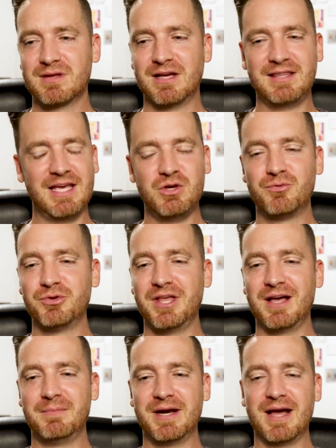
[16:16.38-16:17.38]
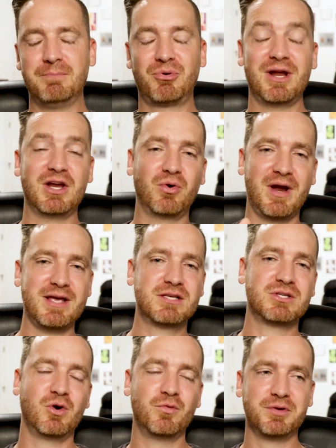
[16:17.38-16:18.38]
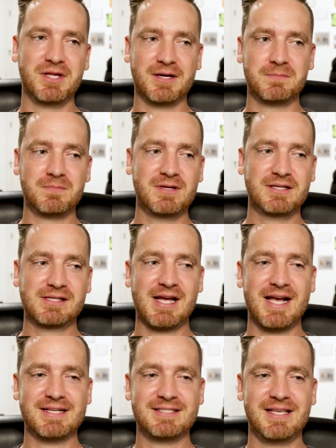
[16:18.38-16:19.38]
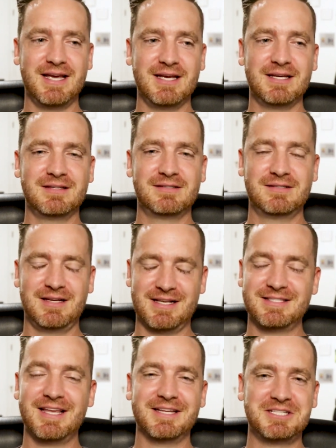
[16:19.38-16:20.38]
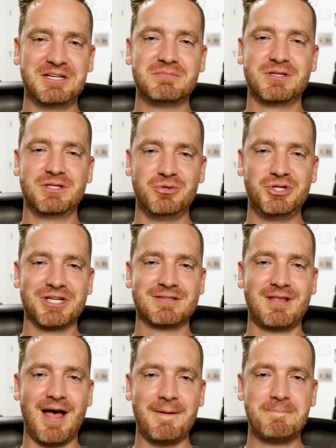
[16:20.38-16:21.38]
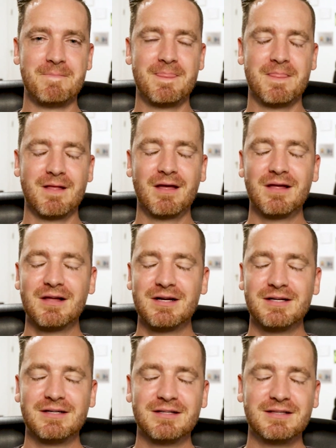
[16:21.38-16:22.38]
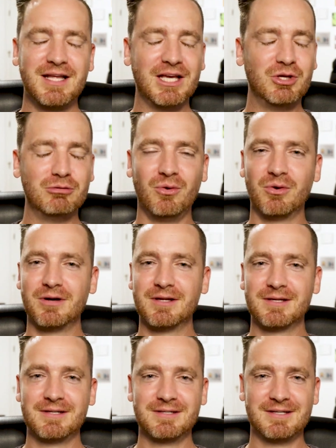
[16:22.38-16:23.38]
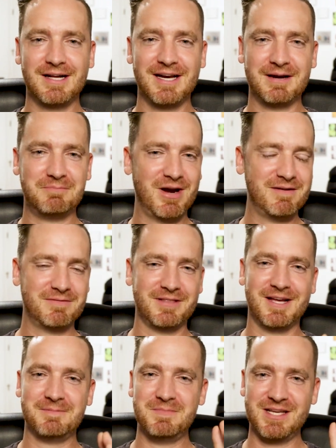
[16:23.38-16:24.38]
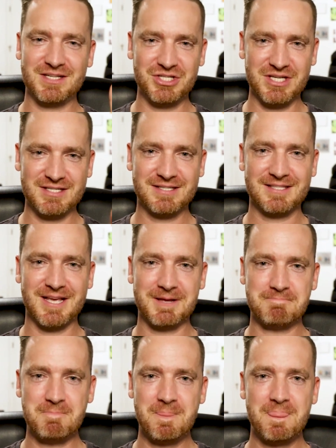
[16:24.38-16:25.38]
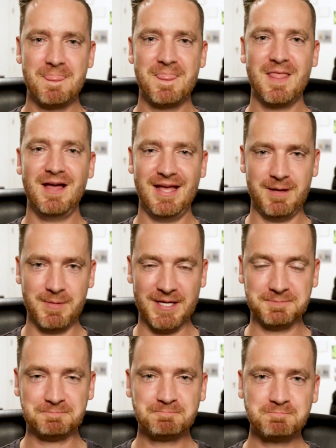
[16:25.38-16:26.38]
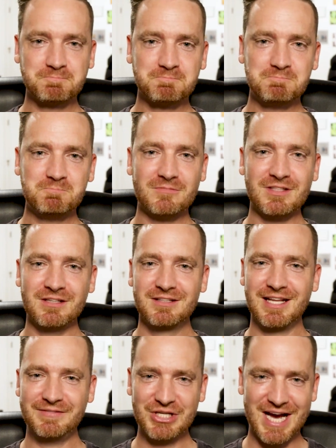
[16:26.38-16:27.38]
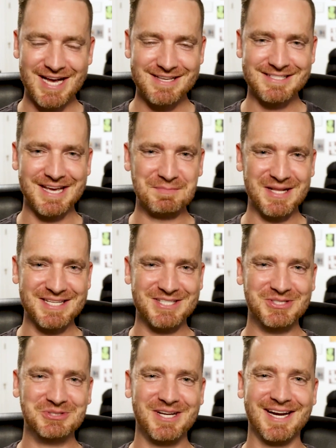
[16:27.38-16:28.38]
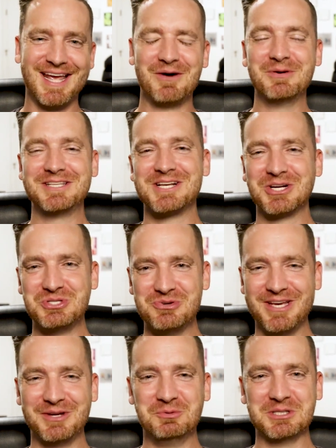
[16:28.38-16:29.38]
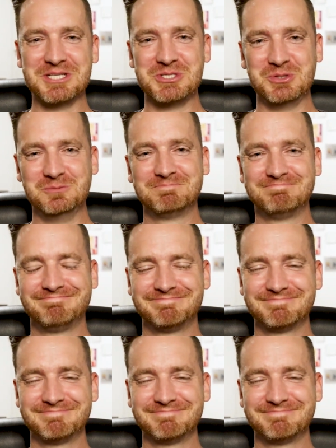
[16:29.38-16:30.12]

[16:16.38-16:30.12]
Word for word: I thank you for them and I pray grace over them as they as they attempt to do just that. Thank you, Lord, and I pray for them in Jesus' name. Amen. Love you guys. God bless you, and I can't wait to talk to you again really soon.